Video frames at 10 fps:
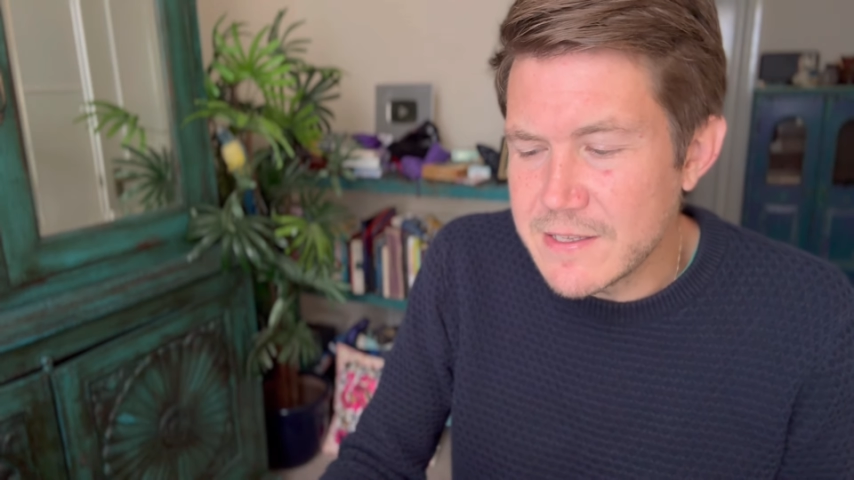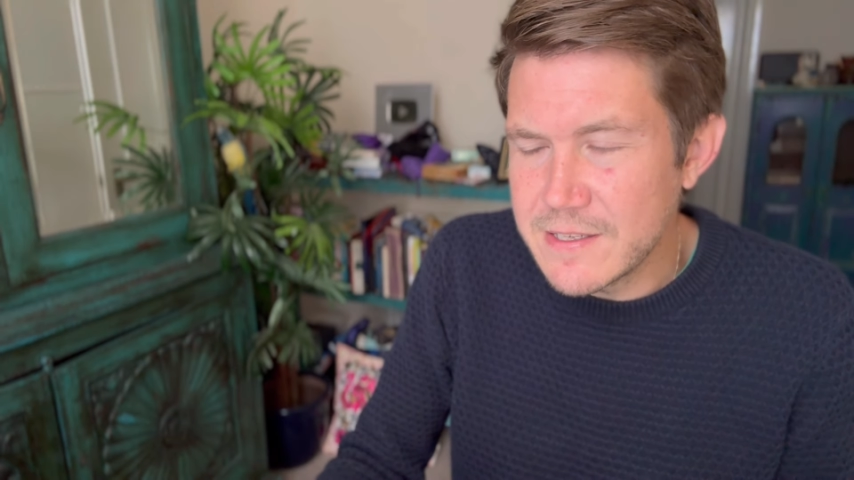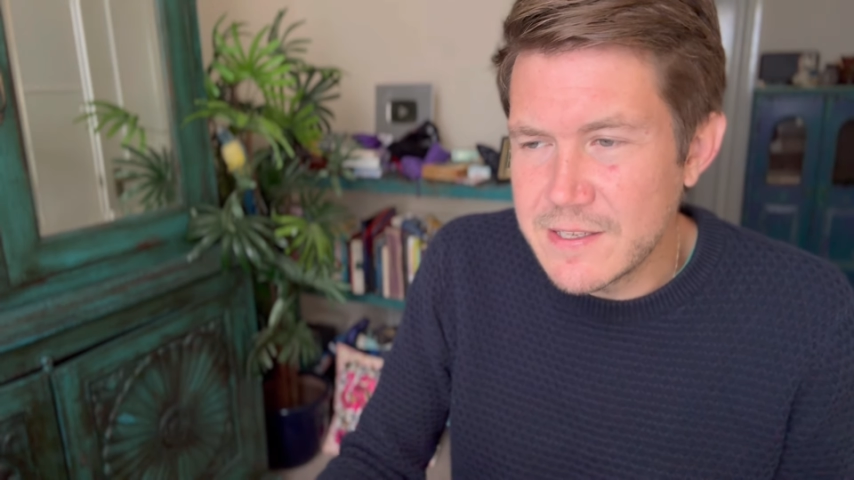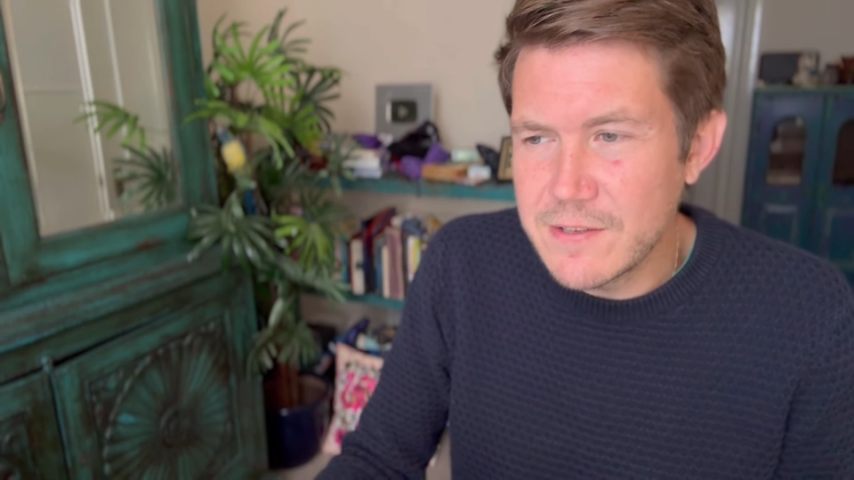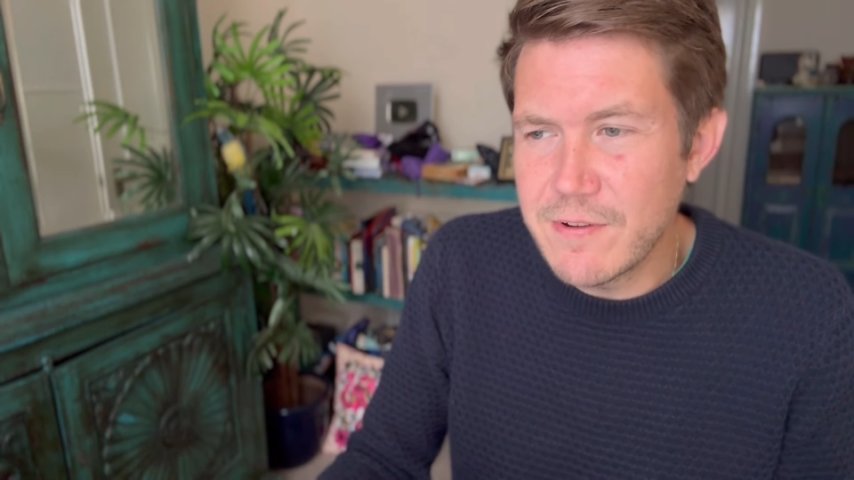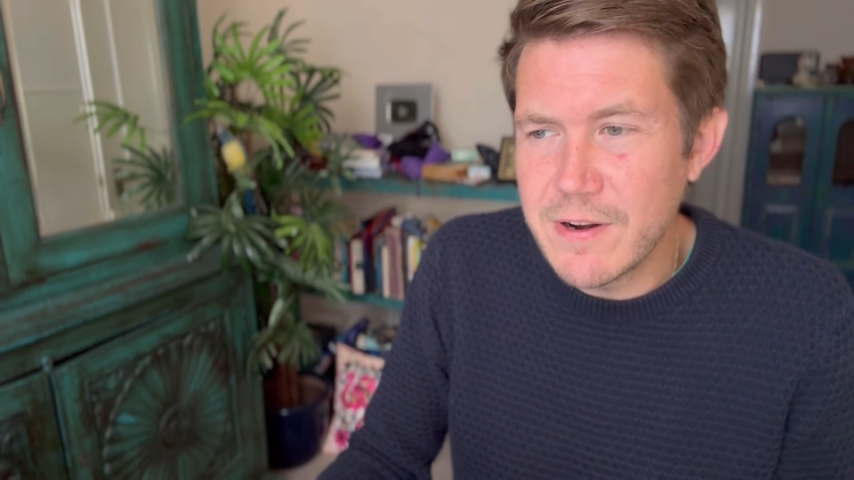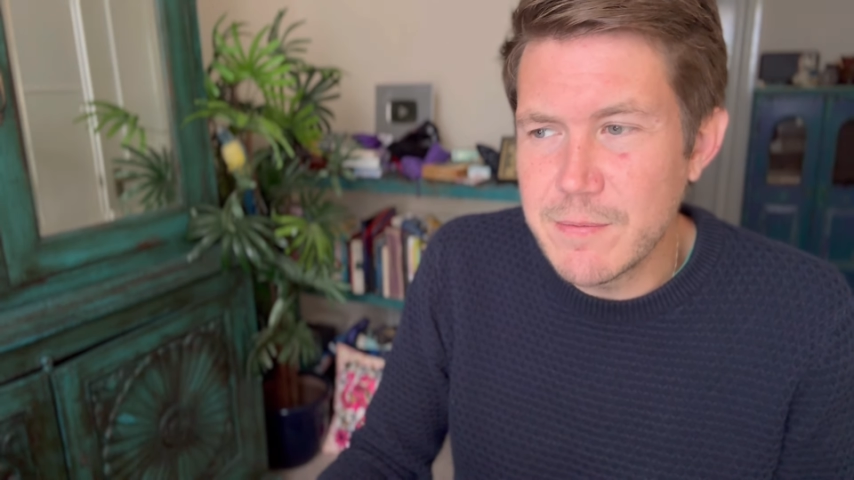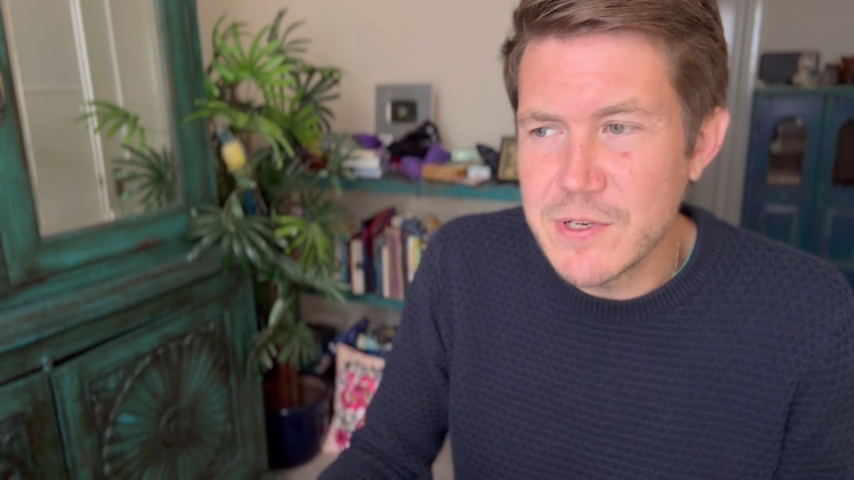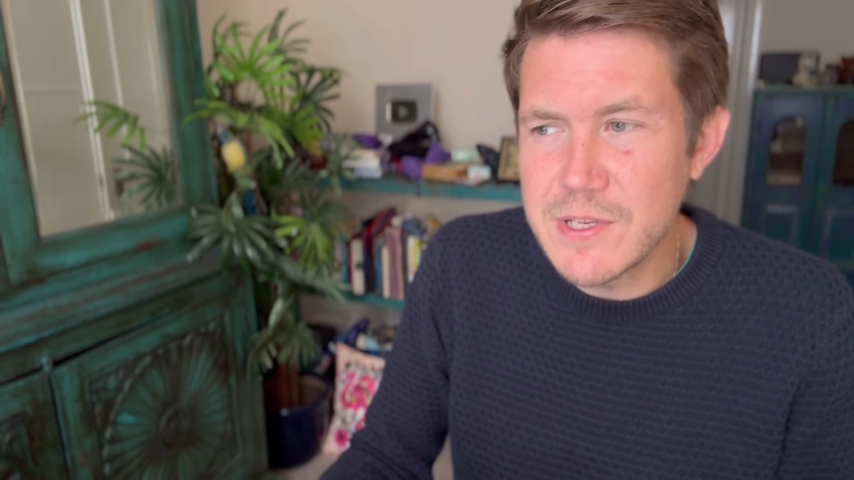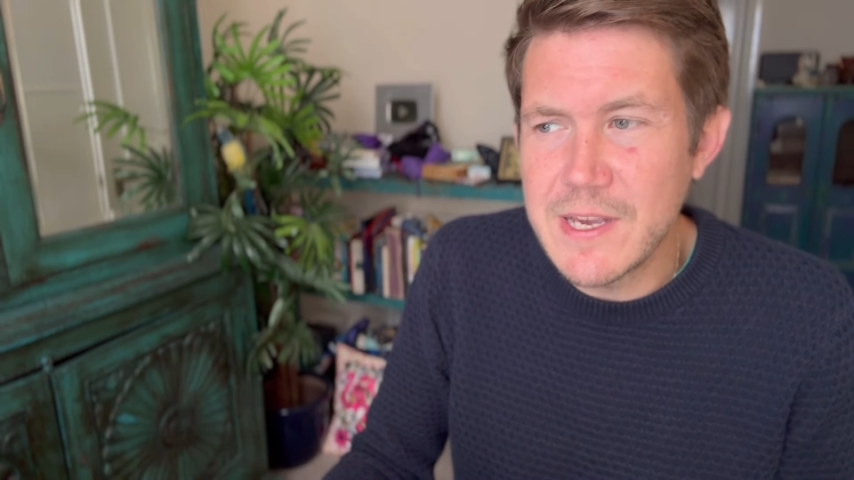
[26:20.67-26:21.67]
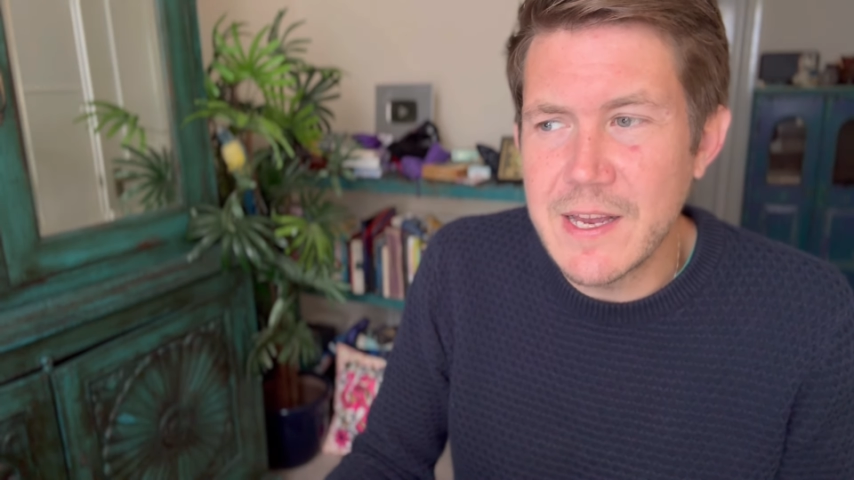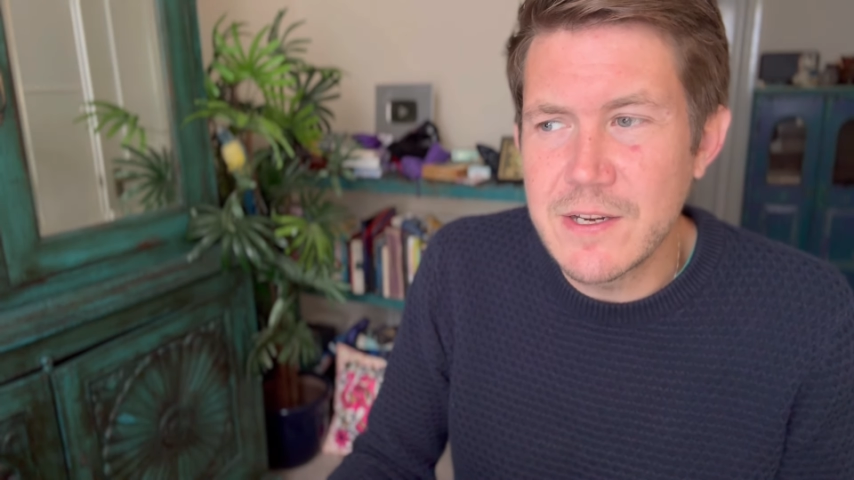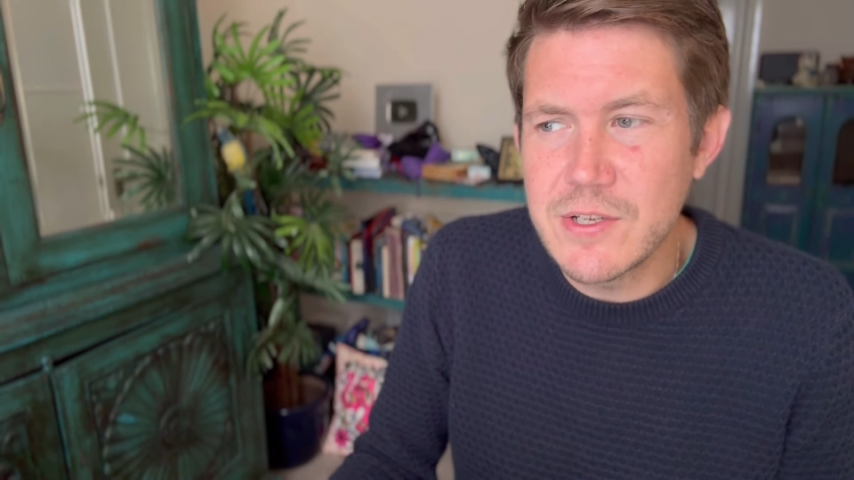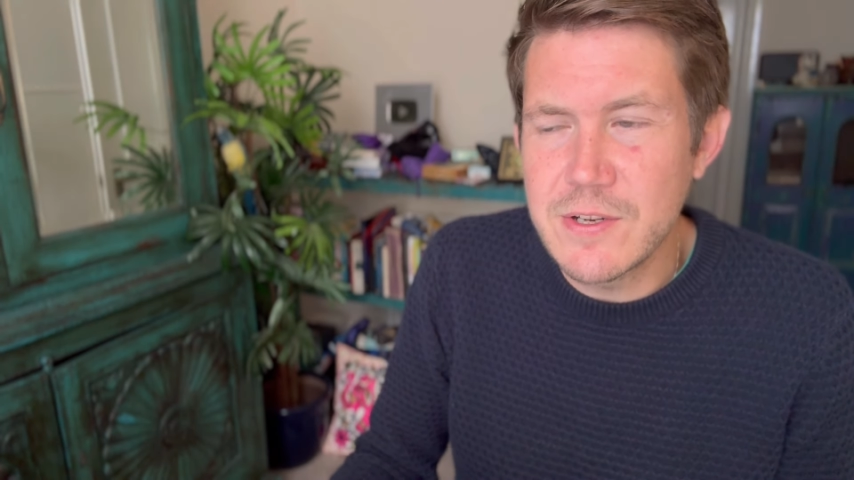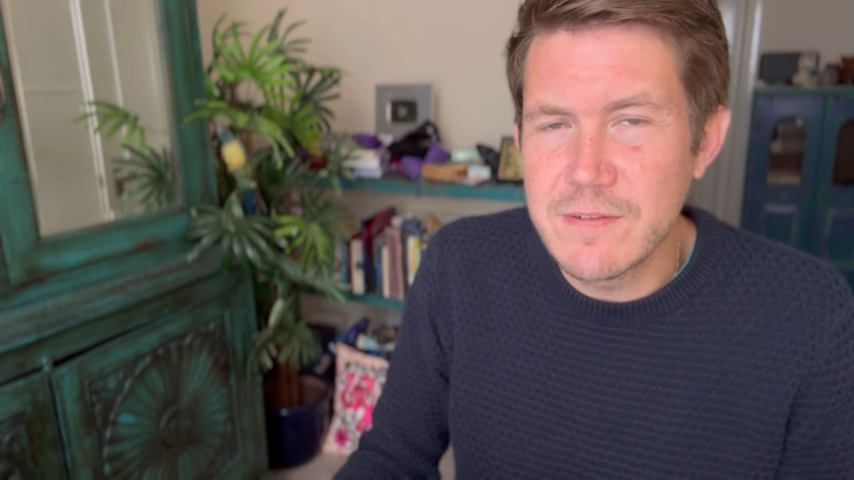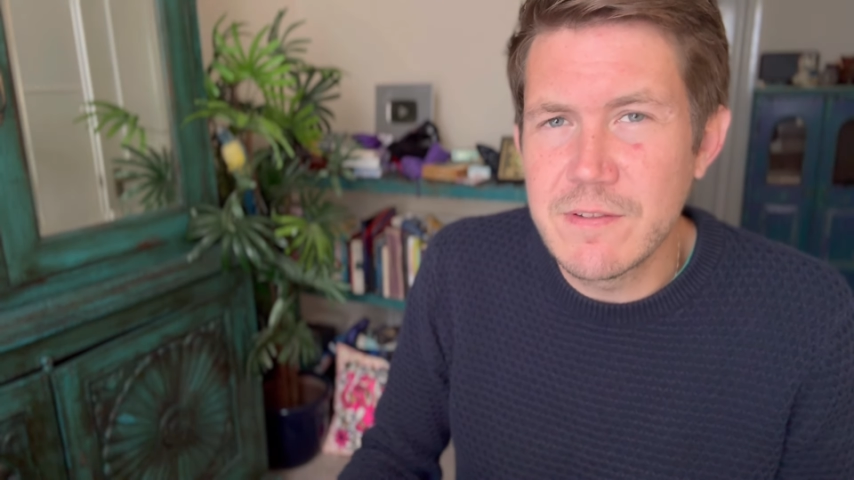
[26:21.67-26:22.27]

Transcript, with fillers: this is very much the energy of the